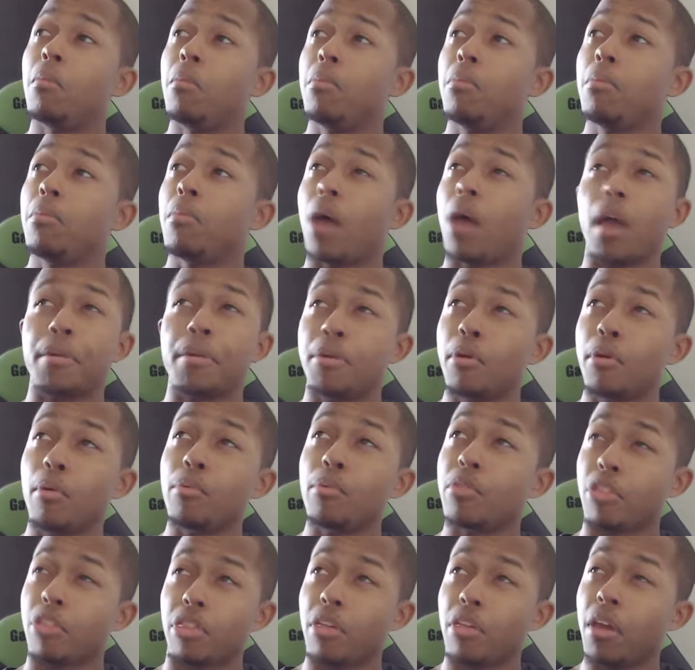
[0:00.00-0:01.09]
I don't
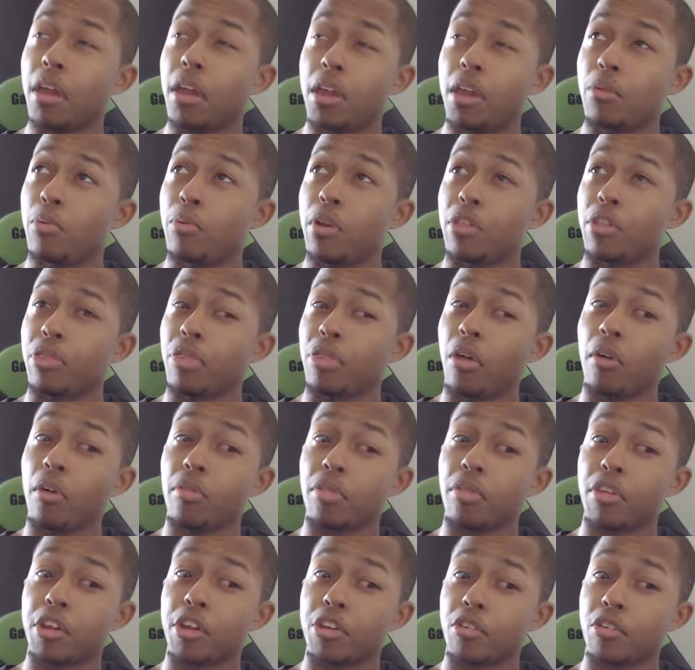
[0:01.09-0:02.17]
think we thought
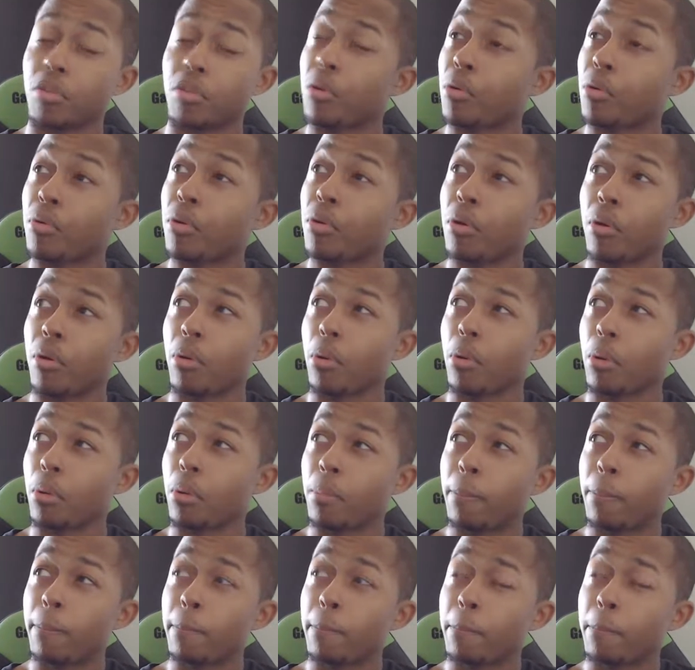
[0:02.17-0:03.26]
this through.
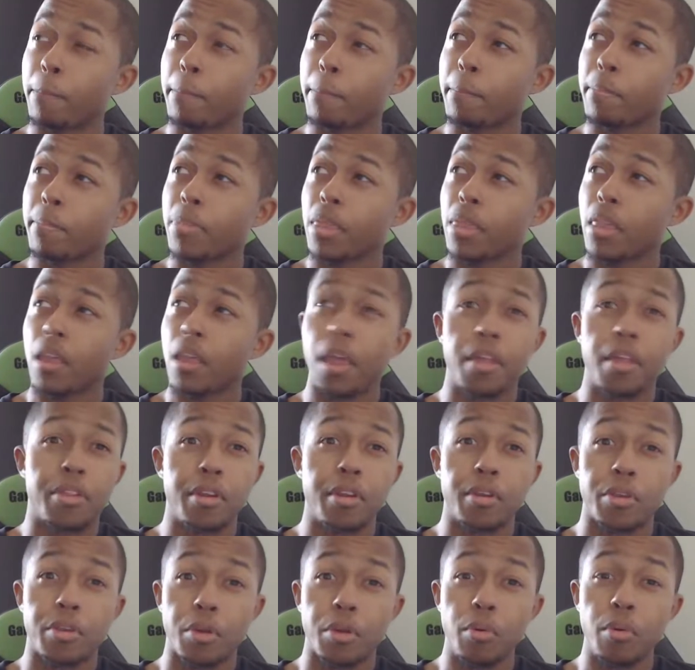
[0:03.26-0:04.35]
Is
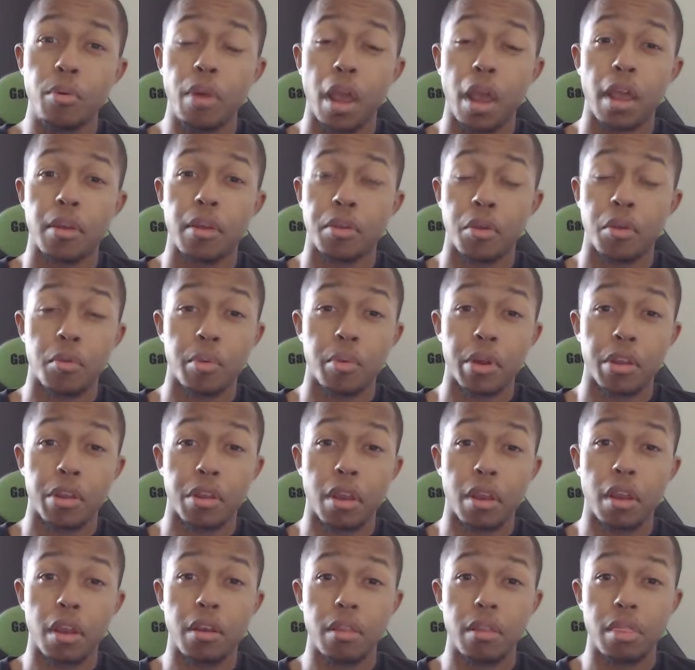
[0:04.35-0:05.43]
it too late to
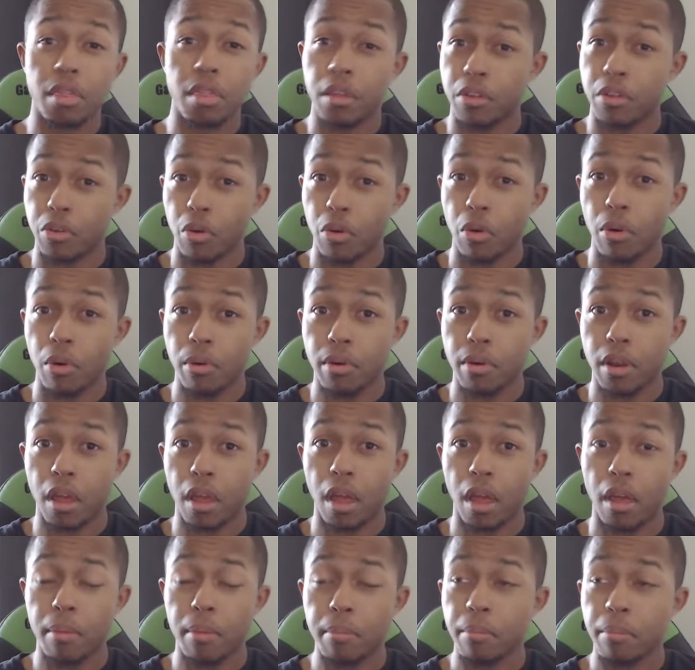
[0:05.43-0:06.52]
rescind this
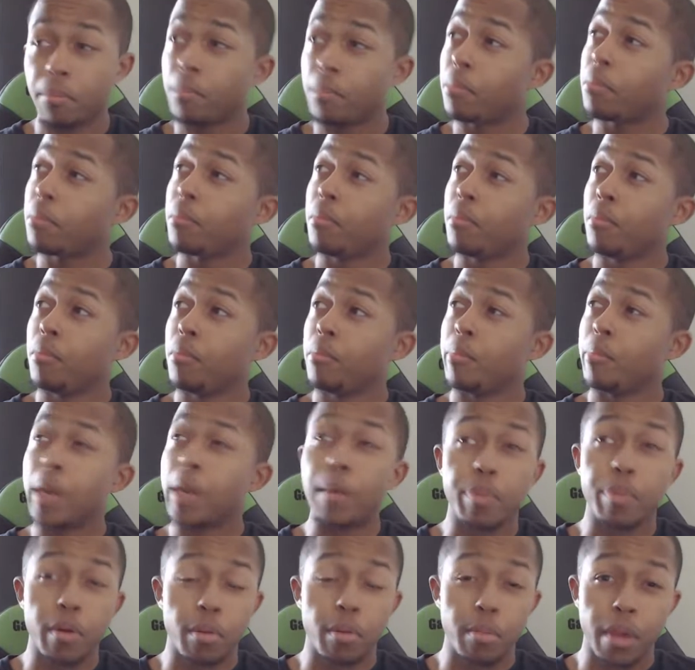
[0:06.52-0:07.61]
order?
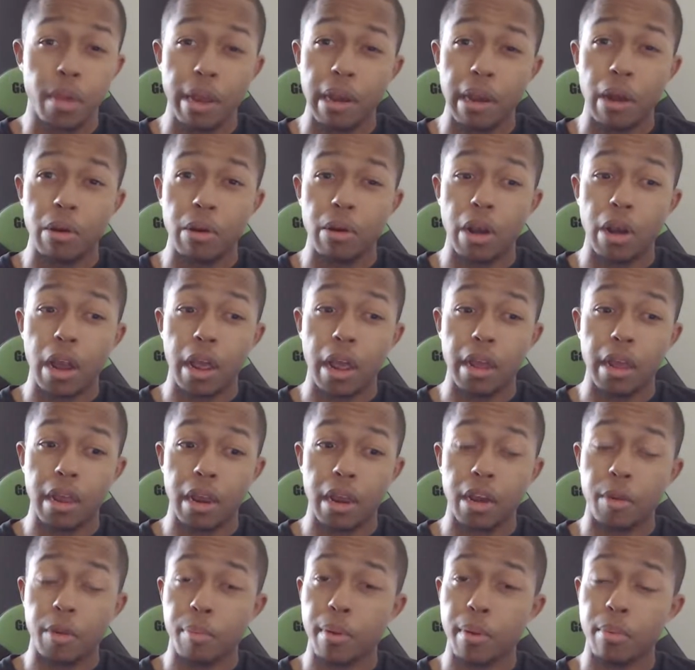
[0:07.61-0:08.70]
People may not like
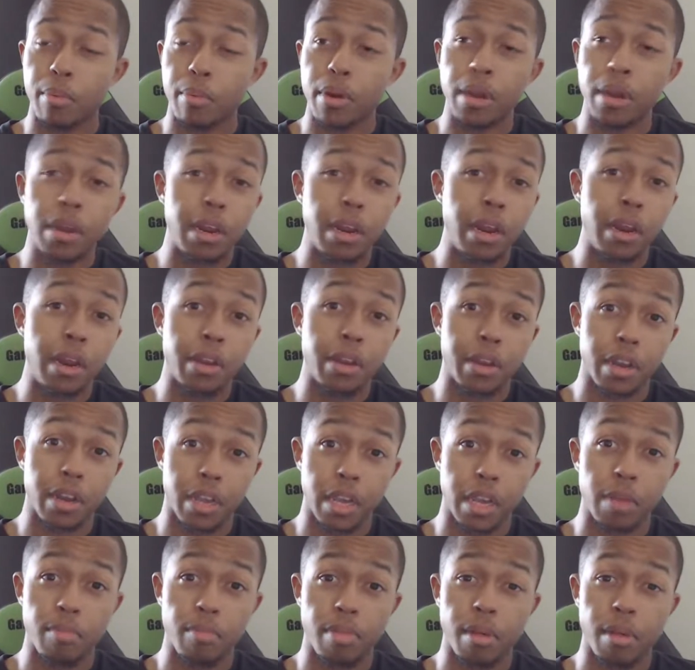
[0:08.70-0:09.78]
it, but we need to
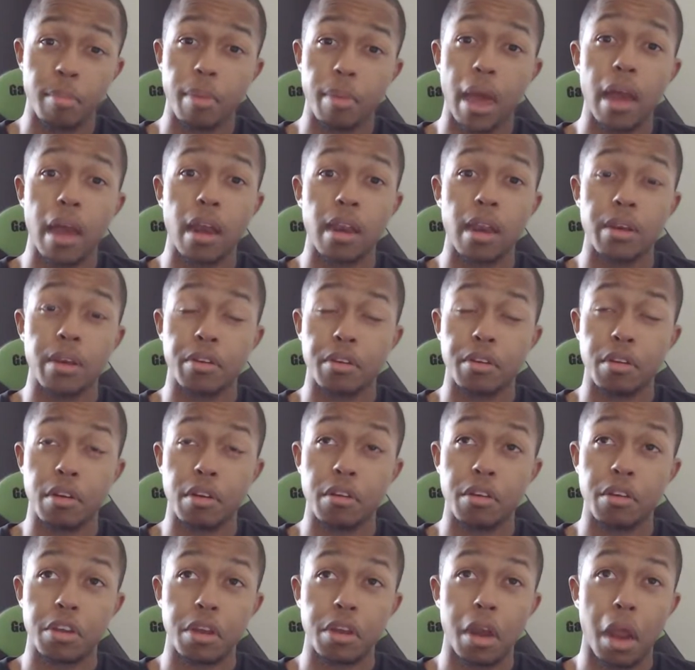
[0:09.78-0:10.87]
keep the balance in
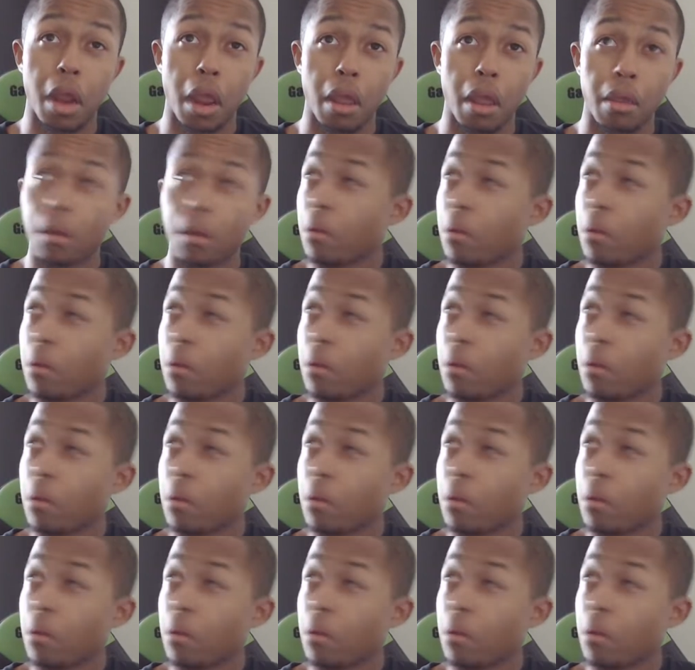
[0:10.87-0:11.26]
check.